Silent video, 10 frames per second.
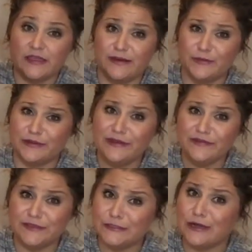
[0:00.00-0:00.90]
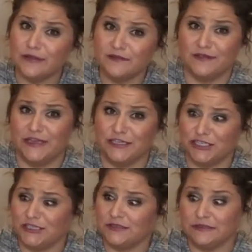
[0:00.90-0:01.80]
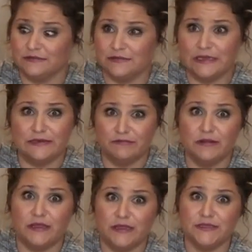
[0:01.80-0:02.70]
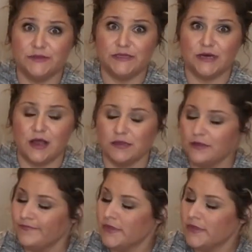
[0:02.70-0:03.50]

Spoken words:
and then I believe these are called the flanges. Like, really, that's what they're called.